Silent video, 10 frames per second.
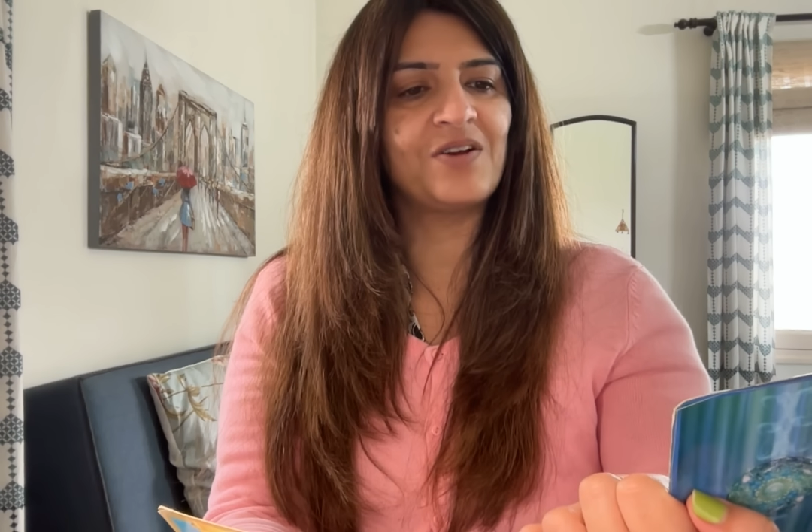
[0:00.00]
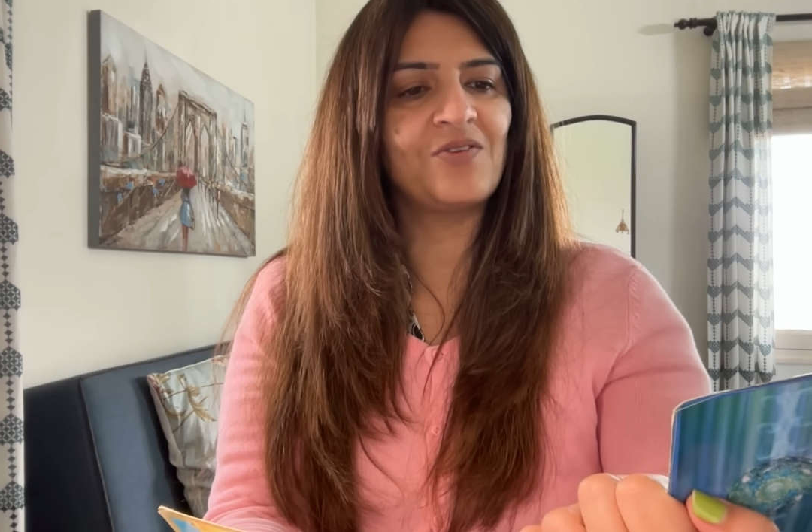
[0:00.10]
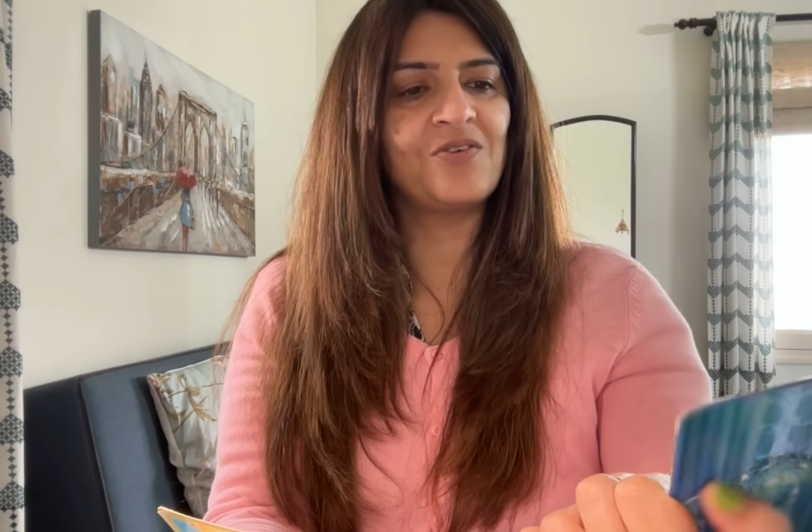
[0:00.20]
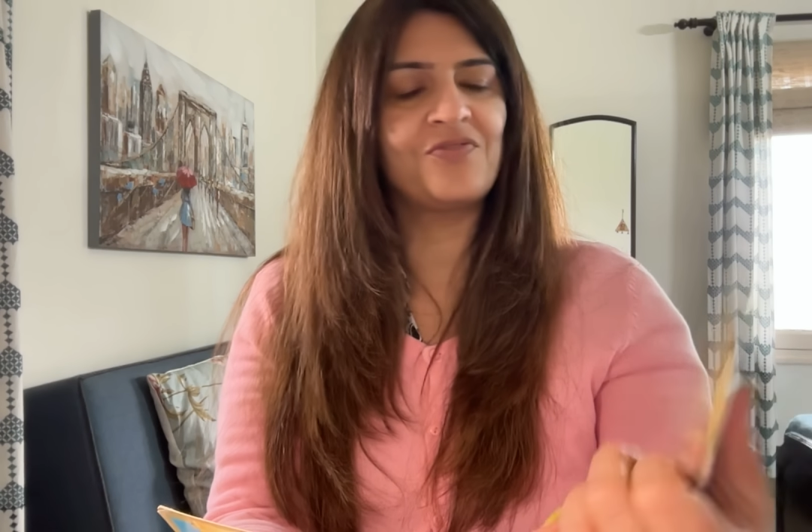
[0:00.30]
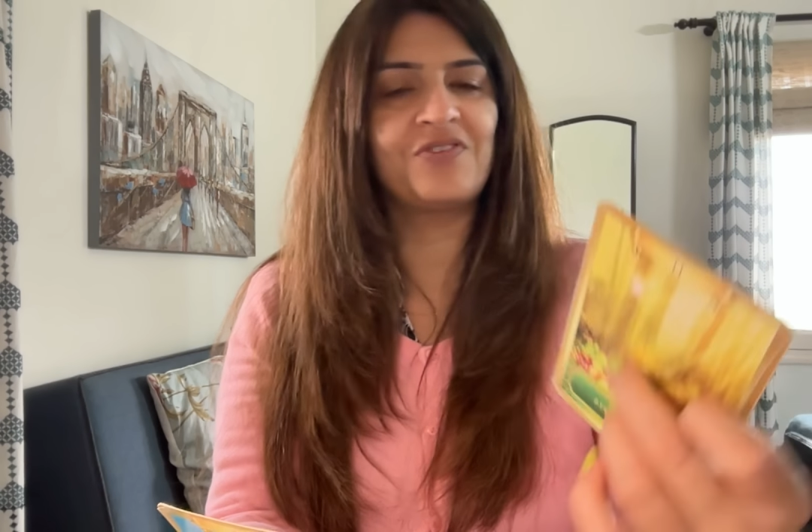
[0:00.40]

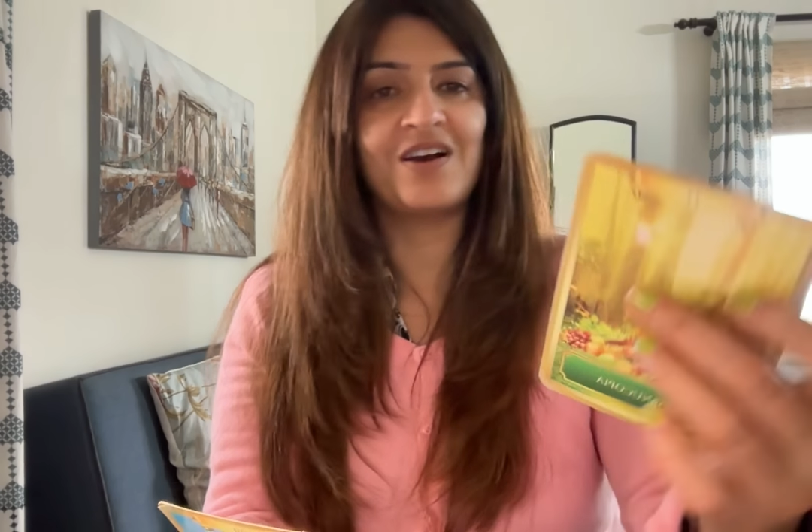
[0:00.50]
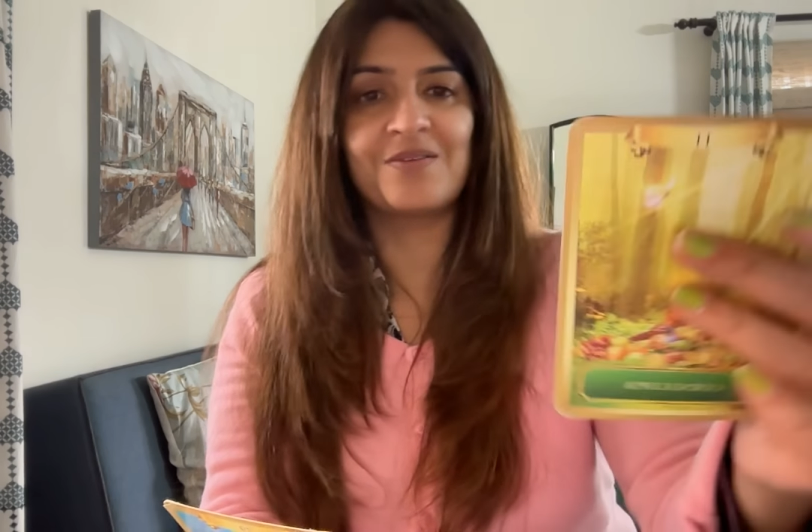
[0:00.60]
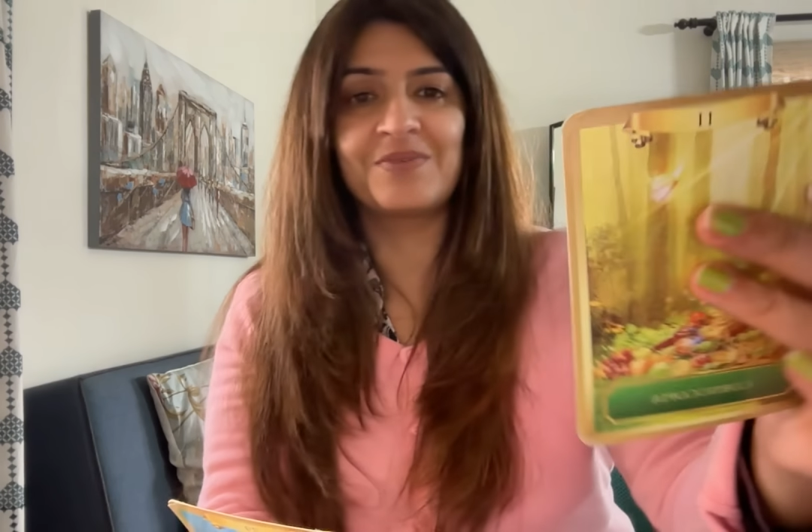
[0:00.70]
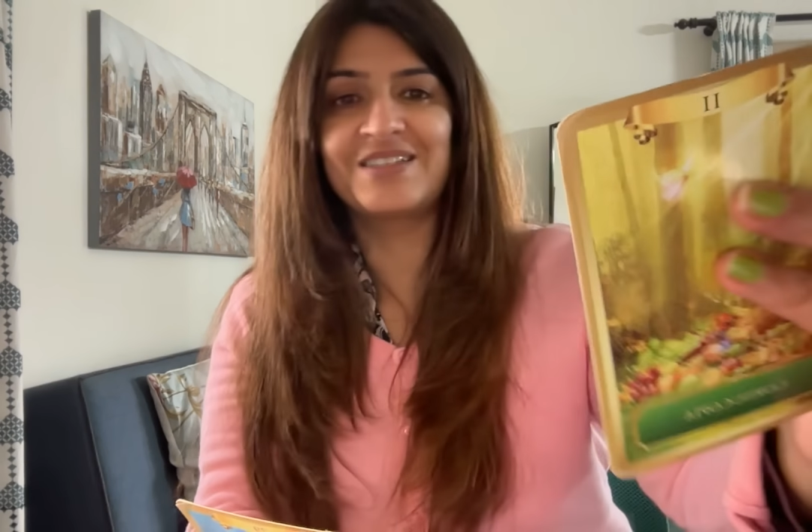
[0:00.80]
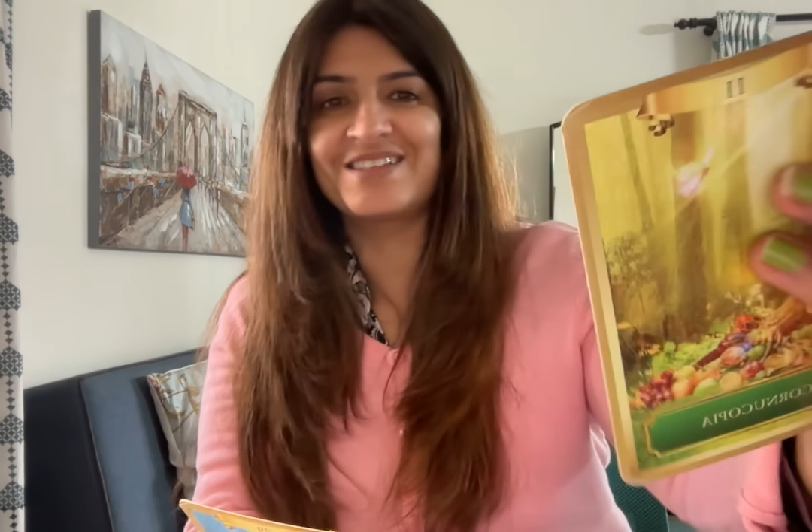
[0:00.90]
or a flower,
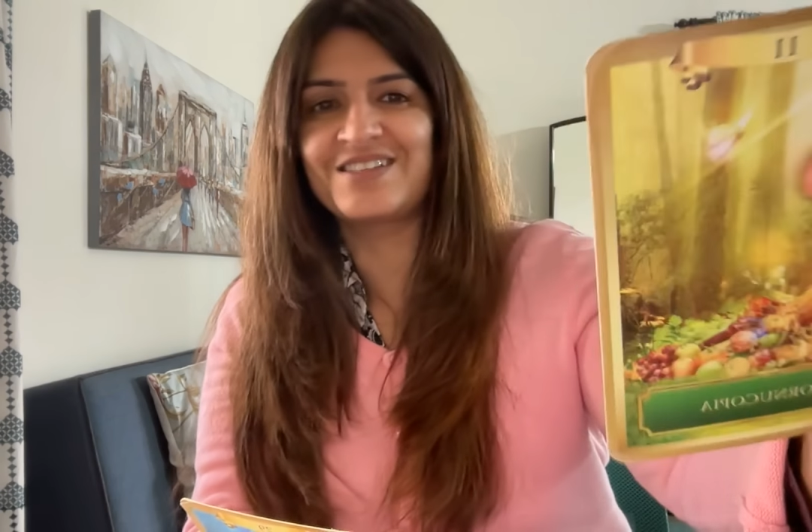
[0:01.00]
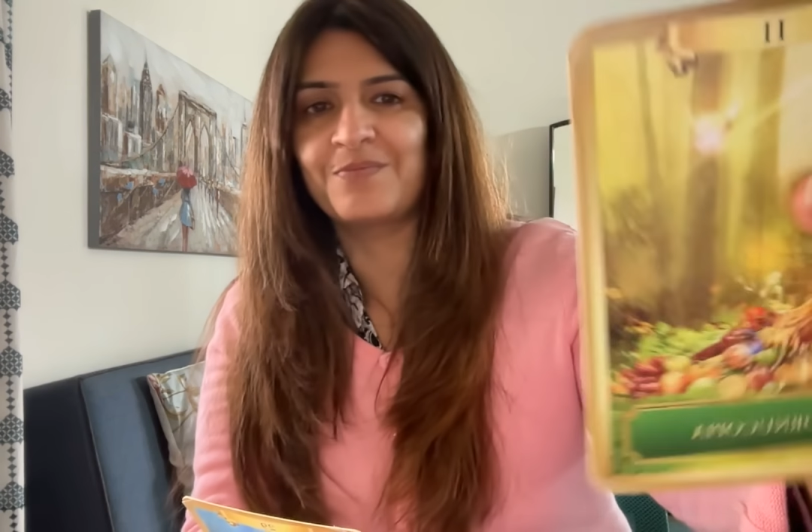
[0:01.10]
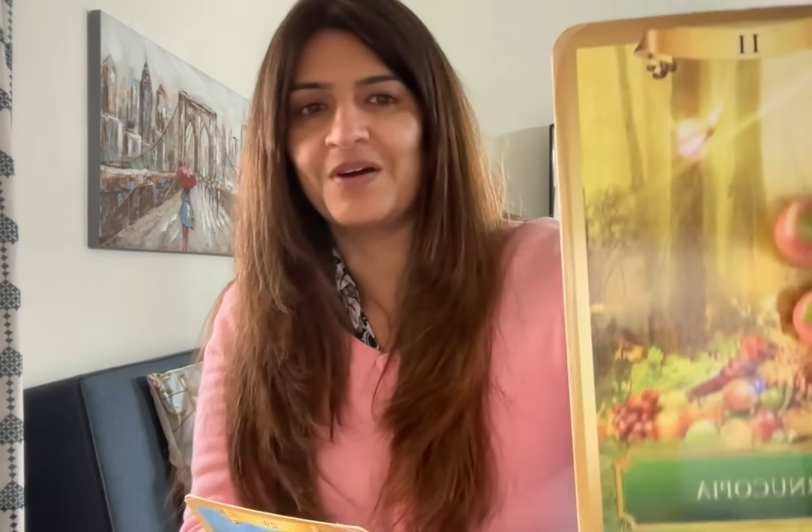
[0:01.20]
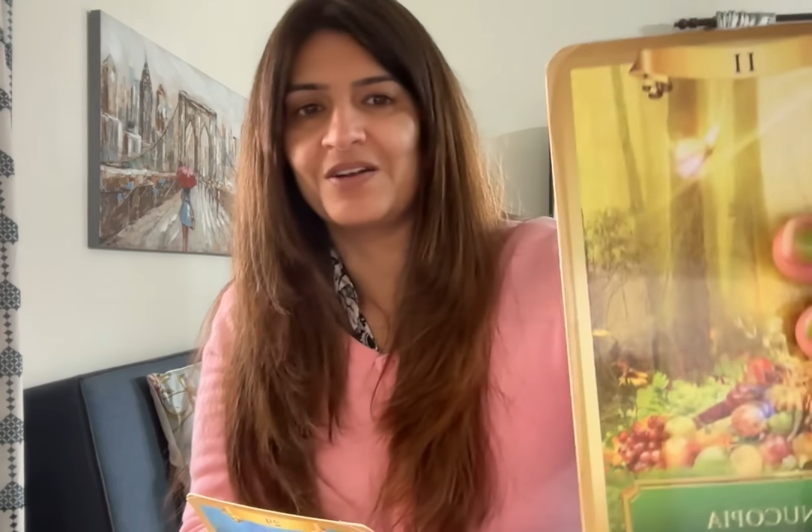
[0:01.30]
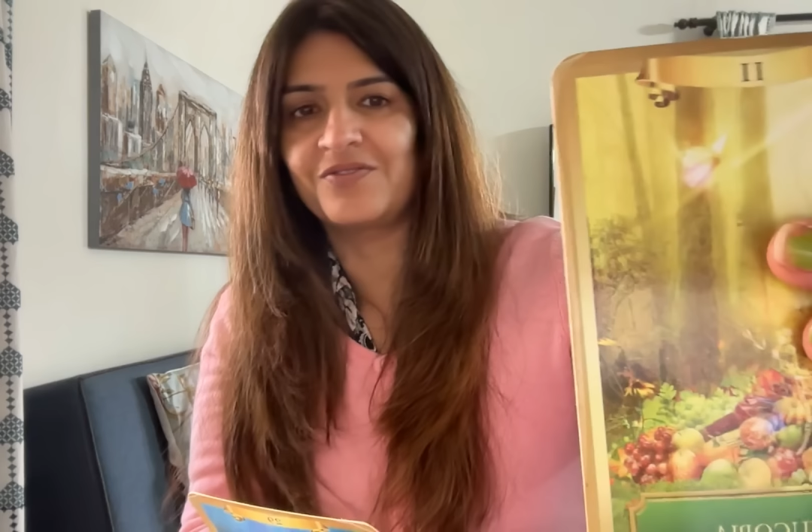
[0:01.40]
but this is a
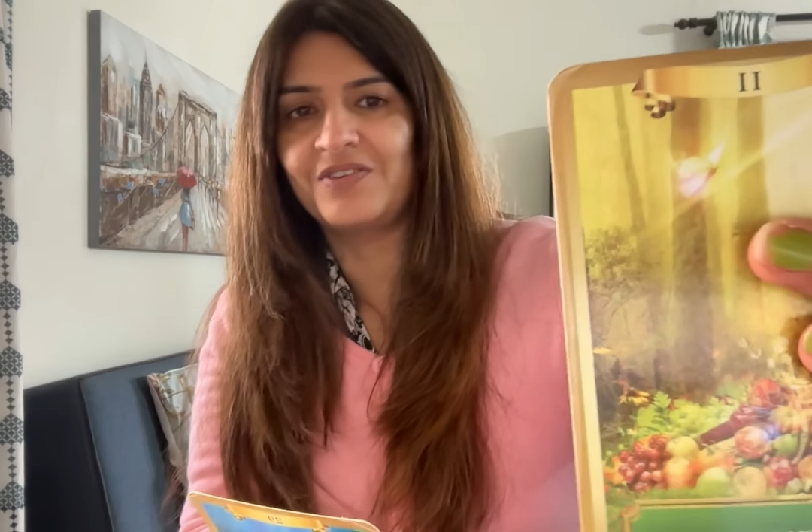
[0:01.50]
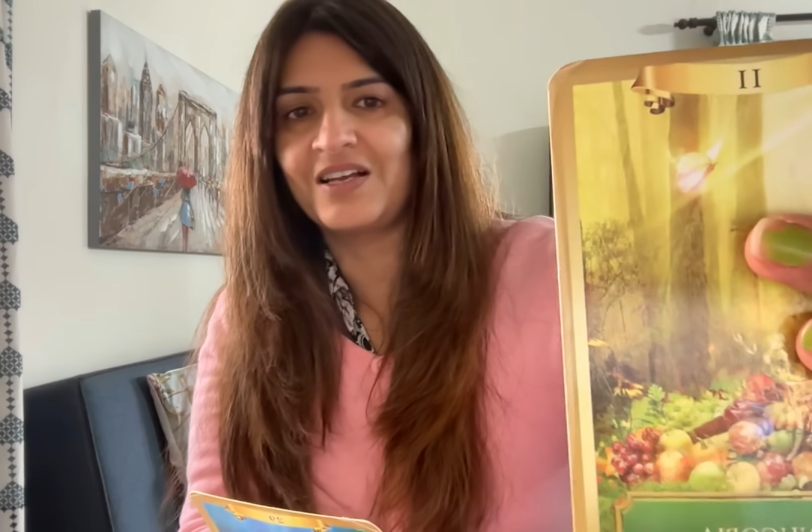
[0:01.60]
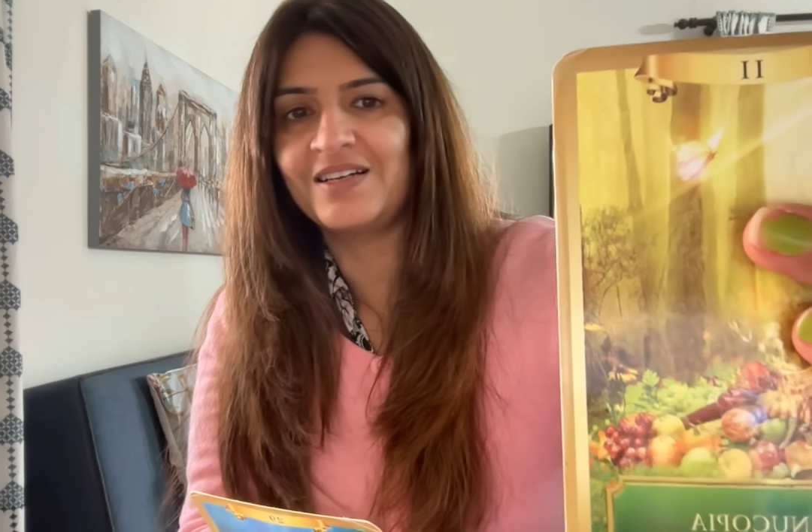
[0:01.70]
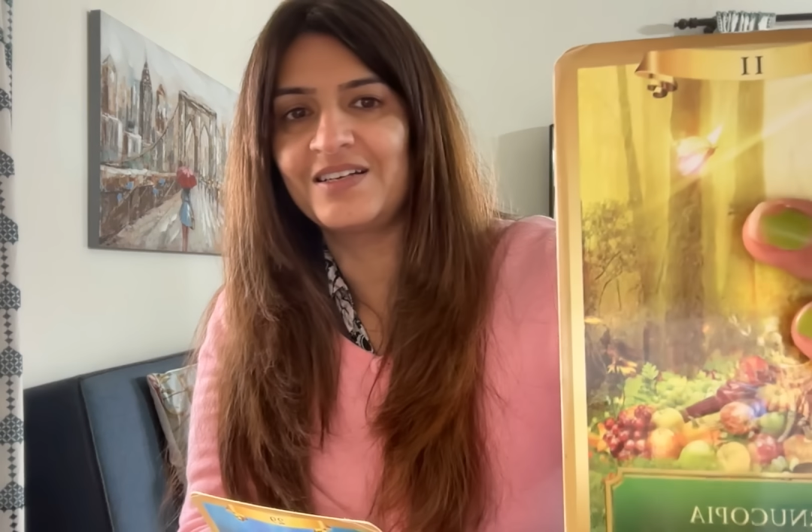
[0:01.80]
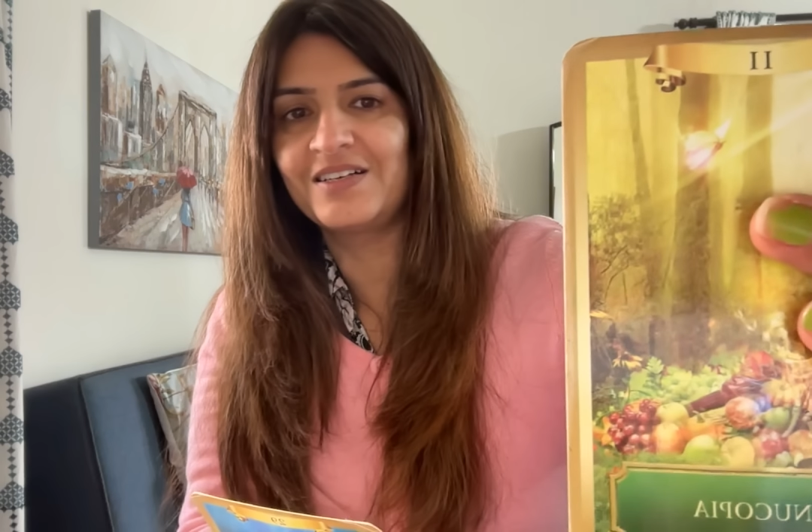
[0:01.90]
butterfly.